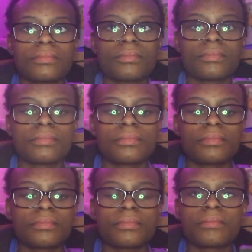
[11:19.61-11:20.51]

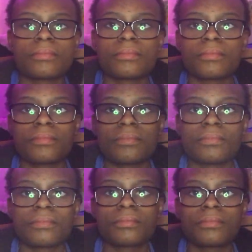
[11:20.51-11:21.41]

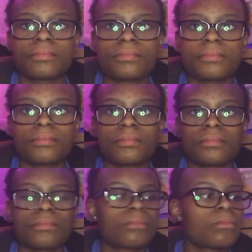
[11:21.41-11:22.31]

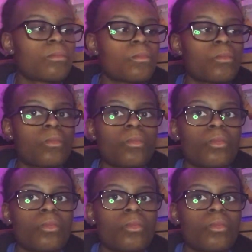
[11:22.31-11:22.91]
No one is speaking in this clip.